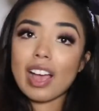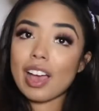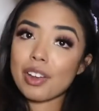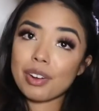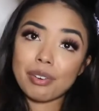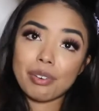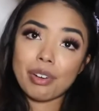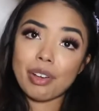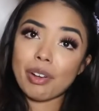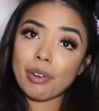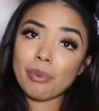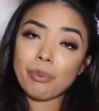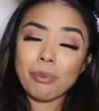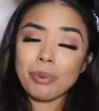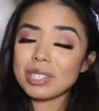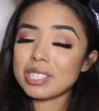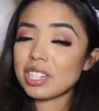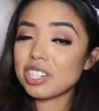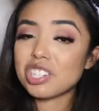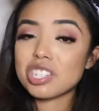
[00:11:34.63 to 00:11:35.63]
I don't know.
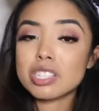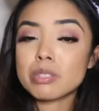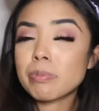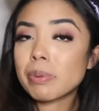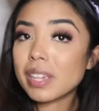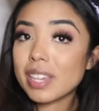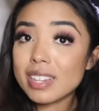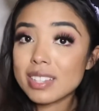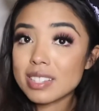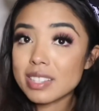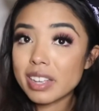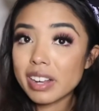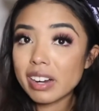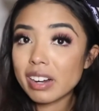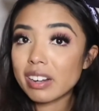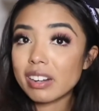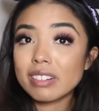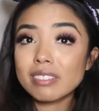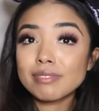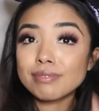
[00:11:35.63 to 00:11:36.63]
Was he just placed
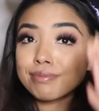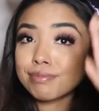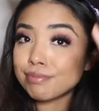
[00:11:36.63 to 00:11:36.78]
there?